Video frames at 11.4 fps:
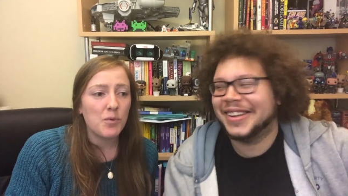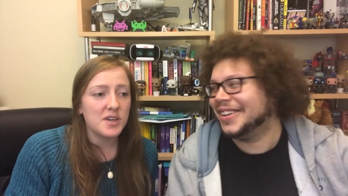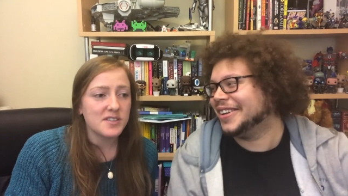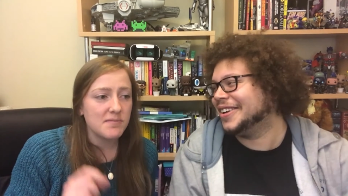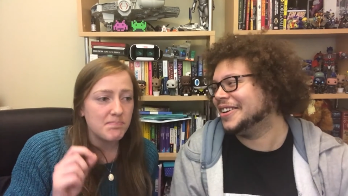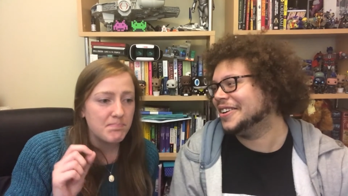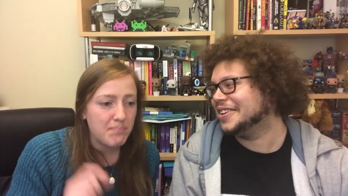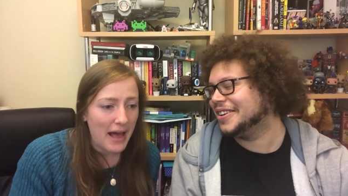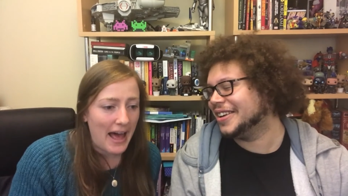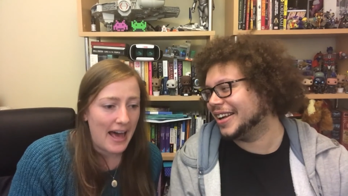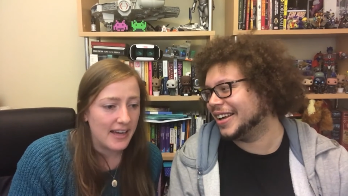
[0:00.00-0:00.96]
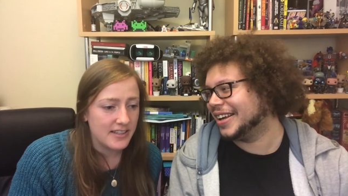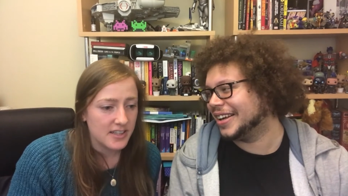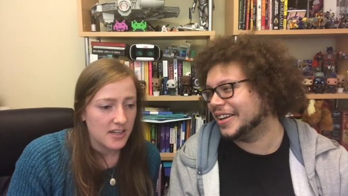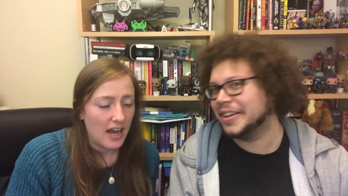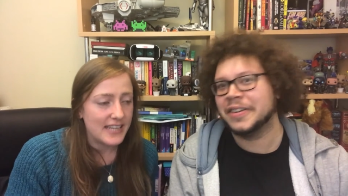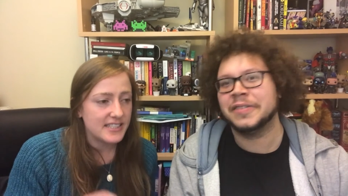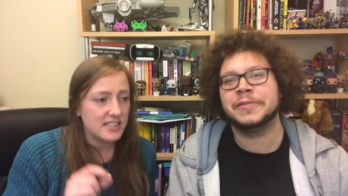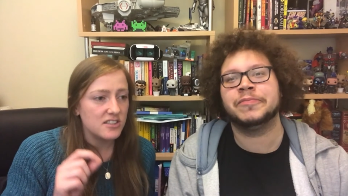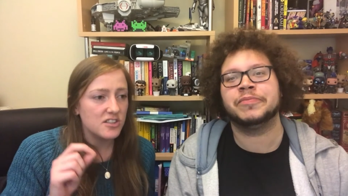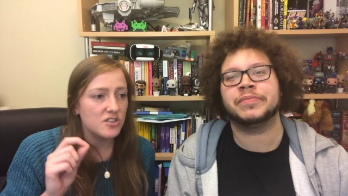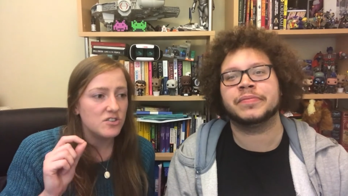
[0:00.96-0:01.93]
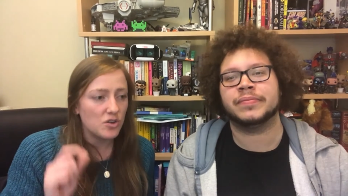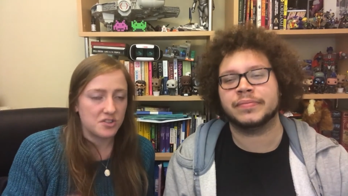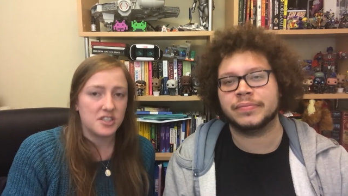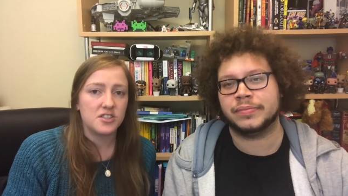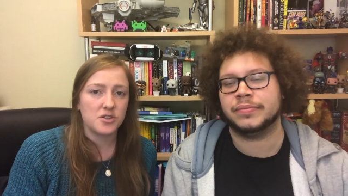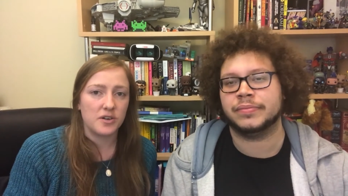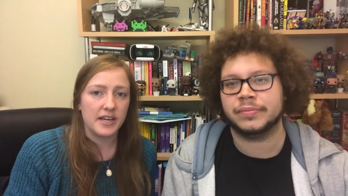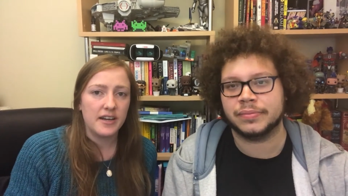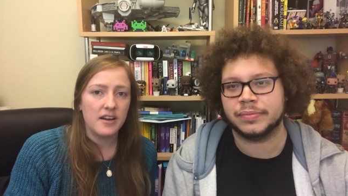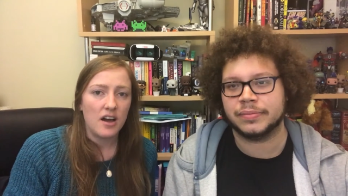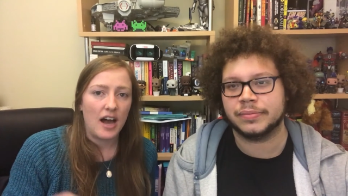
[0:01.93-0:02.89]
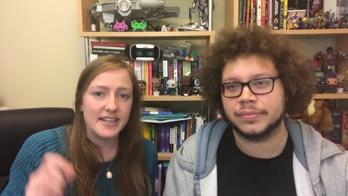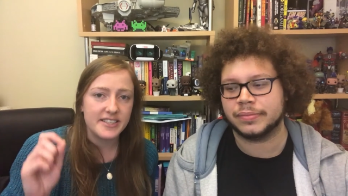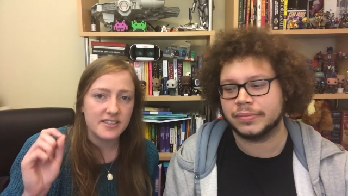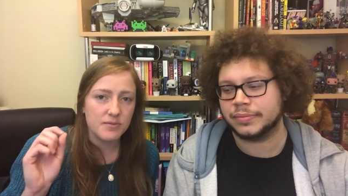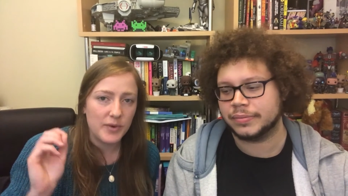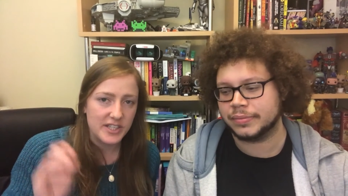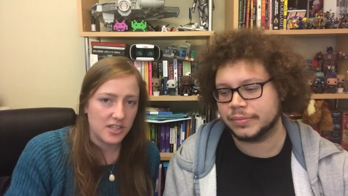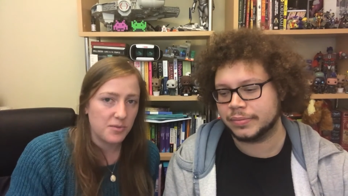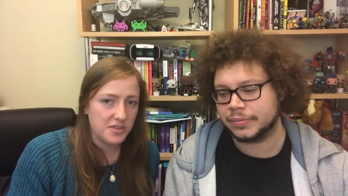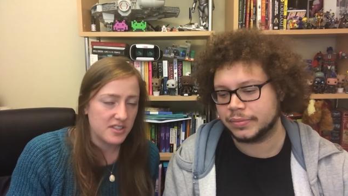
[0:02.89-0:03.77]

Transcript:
Speaker 1: it wasn't bad. I didn't not enjoy it. I didn't wish I